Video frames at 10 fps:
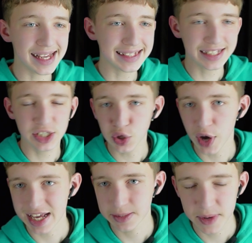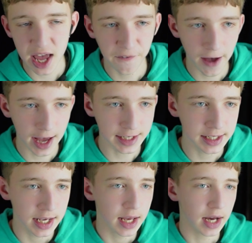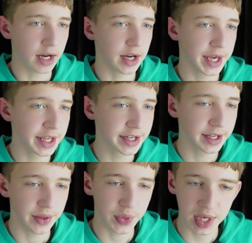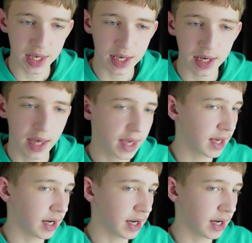as soon as BFS hit the